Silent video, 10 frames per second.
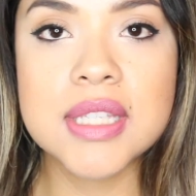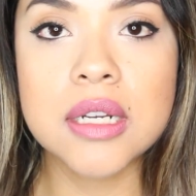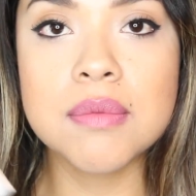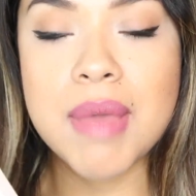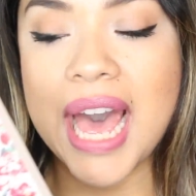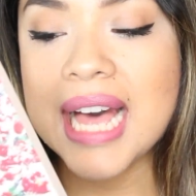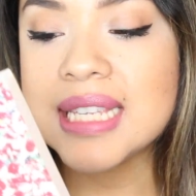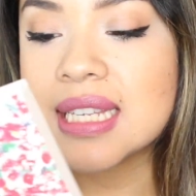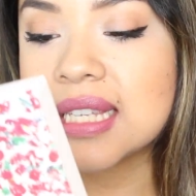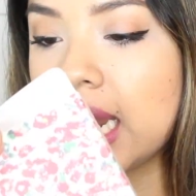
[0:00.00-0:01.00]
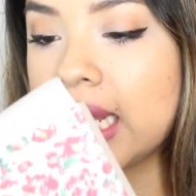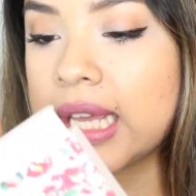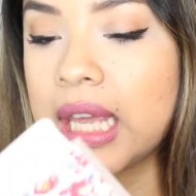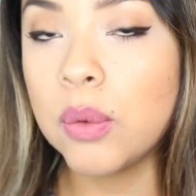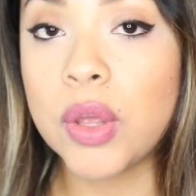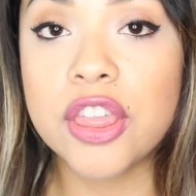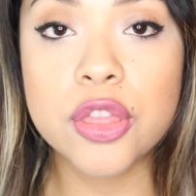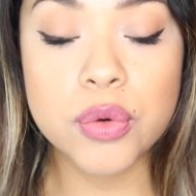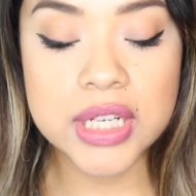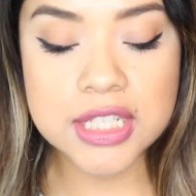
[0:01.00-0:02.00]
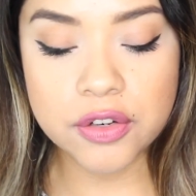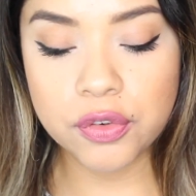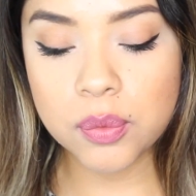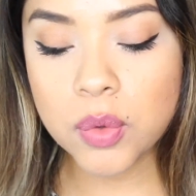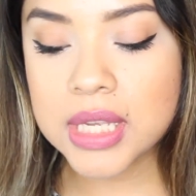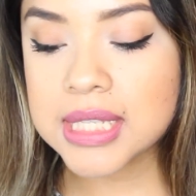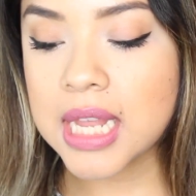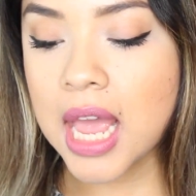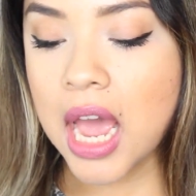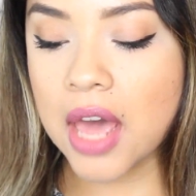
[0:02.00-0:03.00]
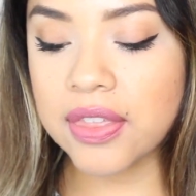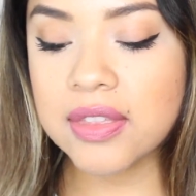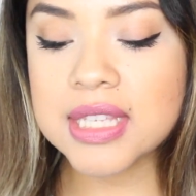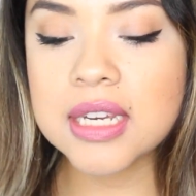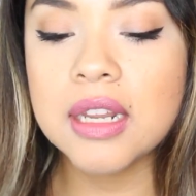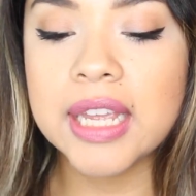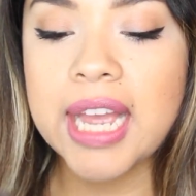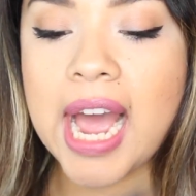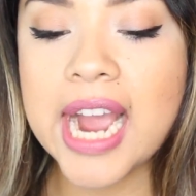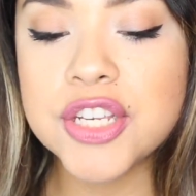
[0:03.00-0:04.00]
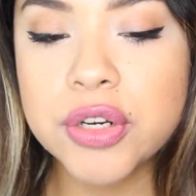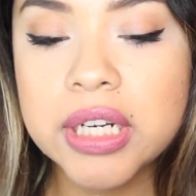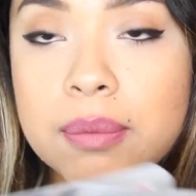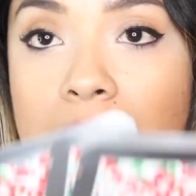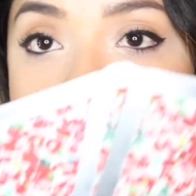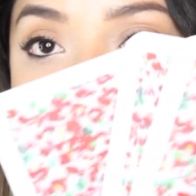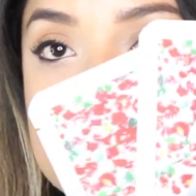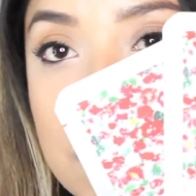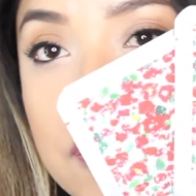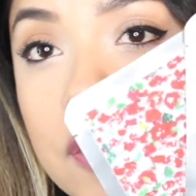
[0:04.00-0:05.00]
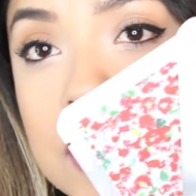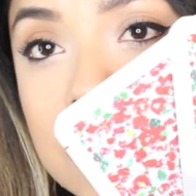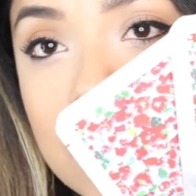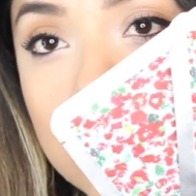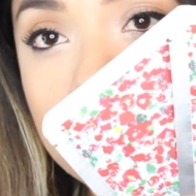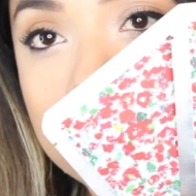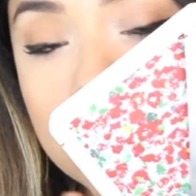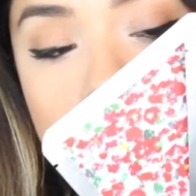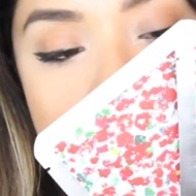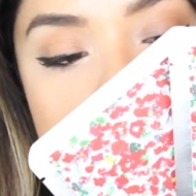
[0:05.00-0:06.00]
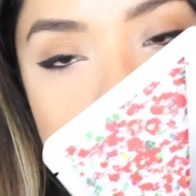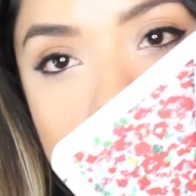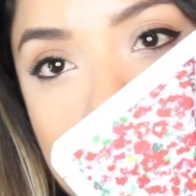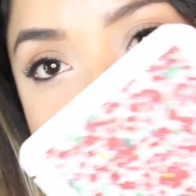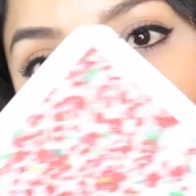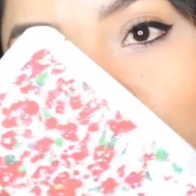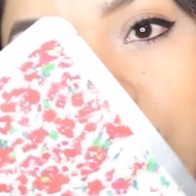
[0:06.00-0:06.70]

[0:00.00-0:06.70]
some masks and I came with three different ones. I think these are like hydrating masks, but first of all, look at the packaging. It's so